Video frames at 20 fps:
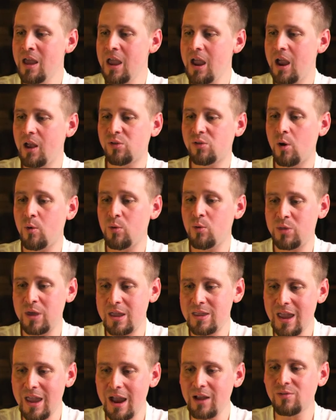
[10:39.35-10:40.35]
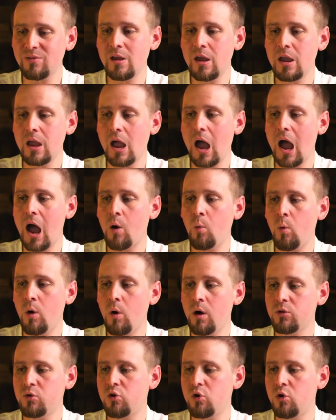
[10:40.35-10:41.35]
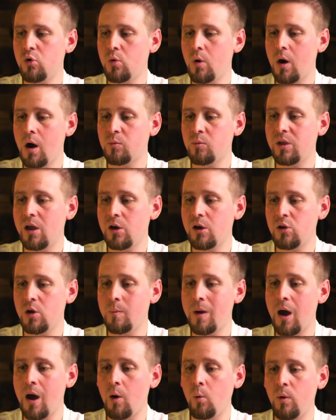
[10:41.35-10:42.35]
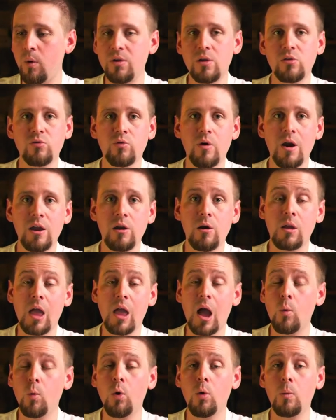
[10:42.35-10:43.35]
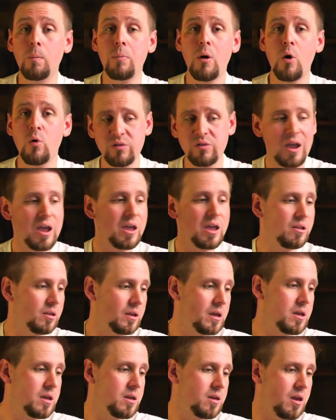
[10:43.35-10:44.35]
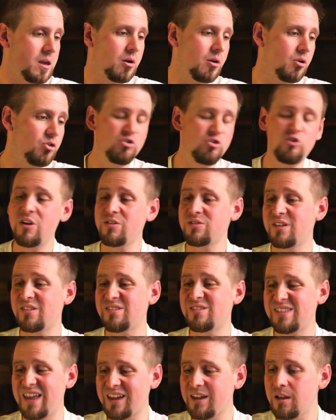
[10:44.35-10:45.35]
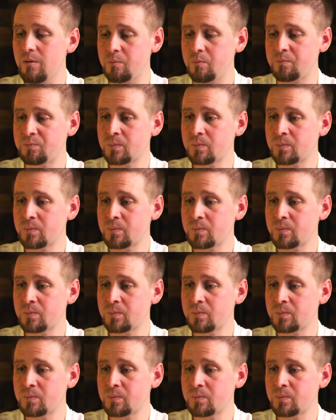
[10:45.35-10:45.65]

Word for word: And so the next thing I want to um, tell you about with this right here, and I will post a link here in just a second,